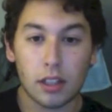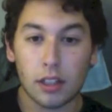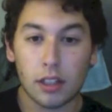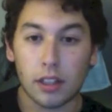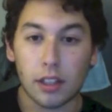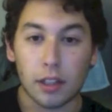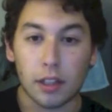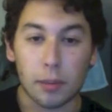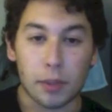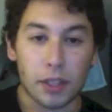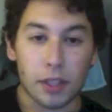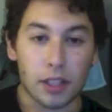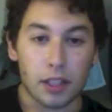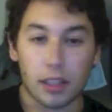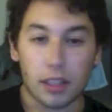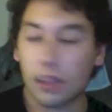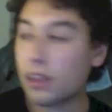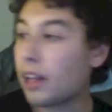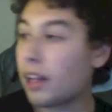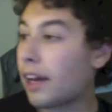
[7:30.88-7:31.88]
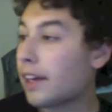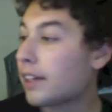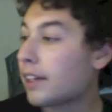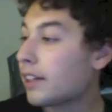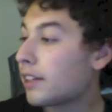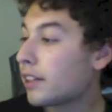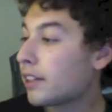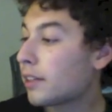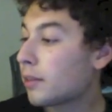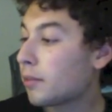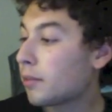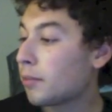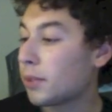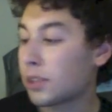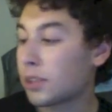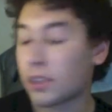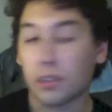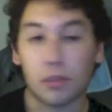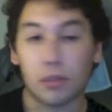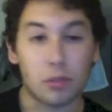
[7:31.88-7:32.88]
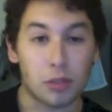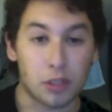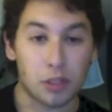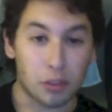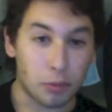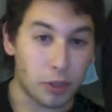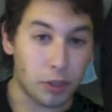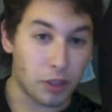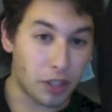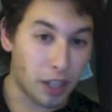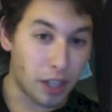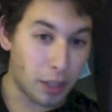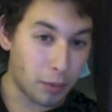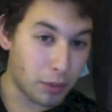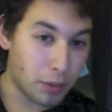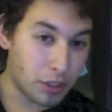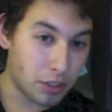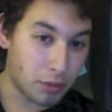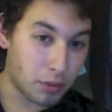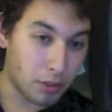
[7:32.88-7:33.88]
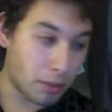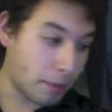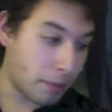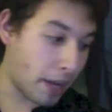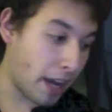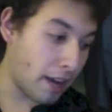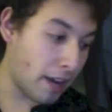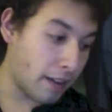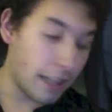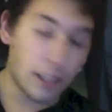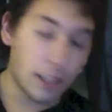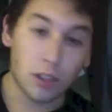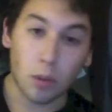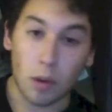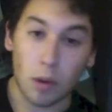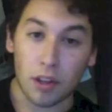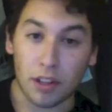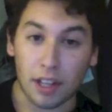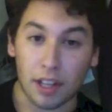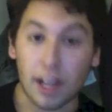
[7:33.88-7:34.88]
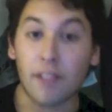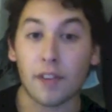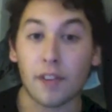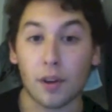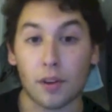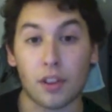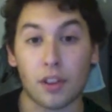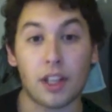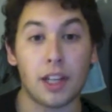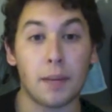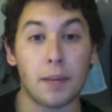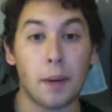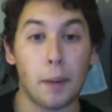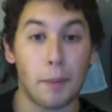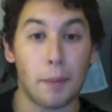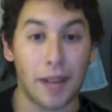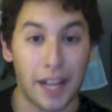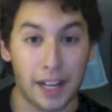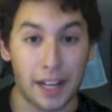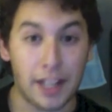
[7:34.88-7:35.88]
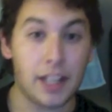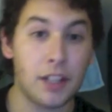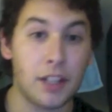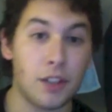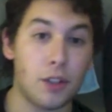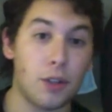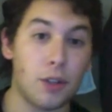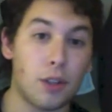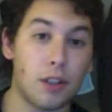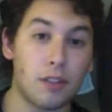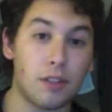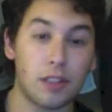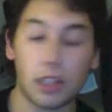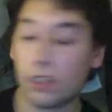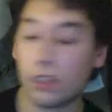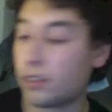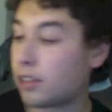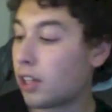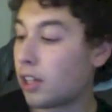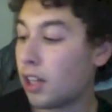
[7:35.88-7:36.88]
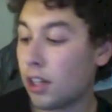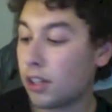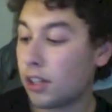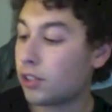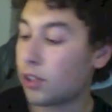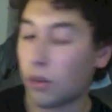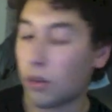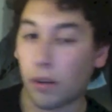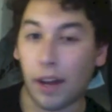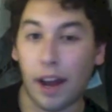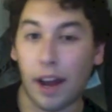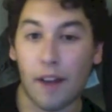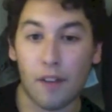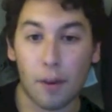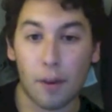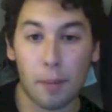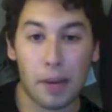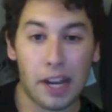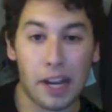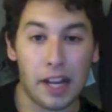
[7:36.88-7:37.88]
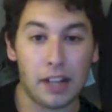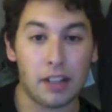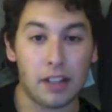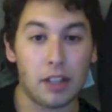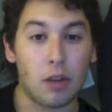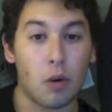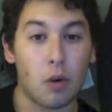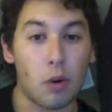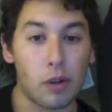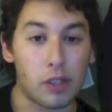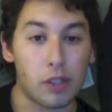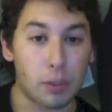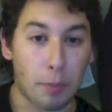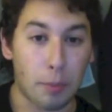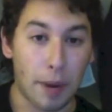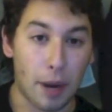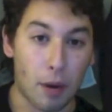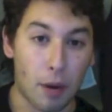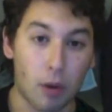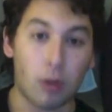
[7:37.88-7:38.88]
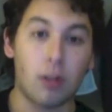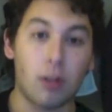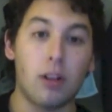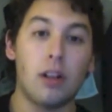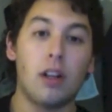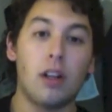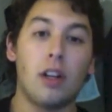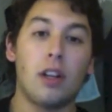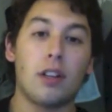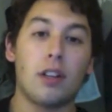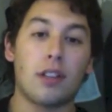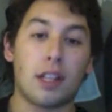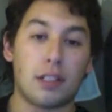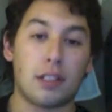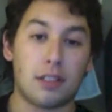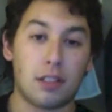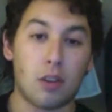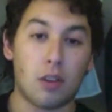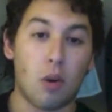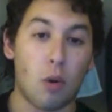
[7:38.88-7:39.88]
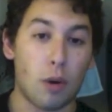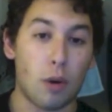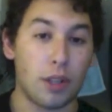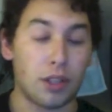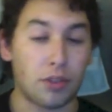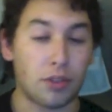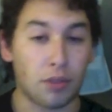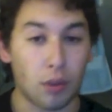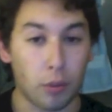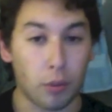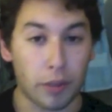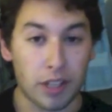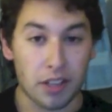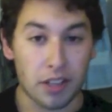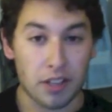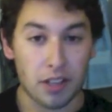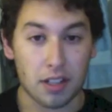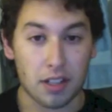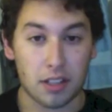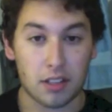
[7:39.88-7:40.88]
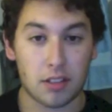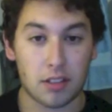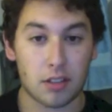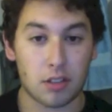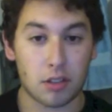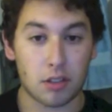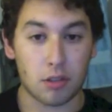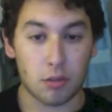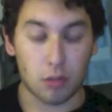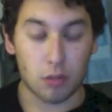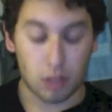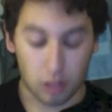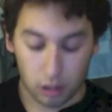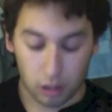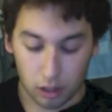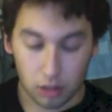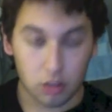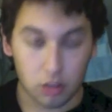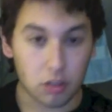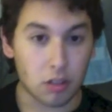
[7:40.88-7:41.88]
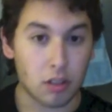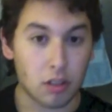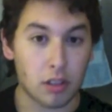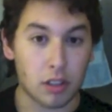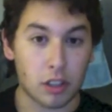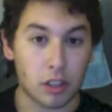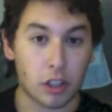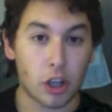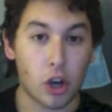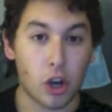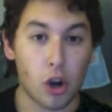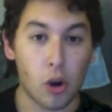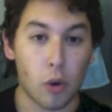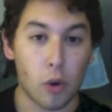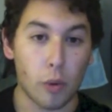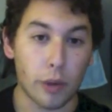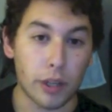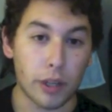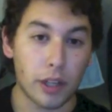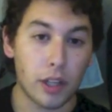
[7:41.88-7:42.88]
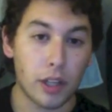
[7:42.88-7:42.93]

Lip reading: it'll be like misconstrued as a real gun, which is really bad. That's the one thing. If you're thinking about painting your Nerf guns, don't ever paint the orange barrel. That's orange for a reason. It's to a certain code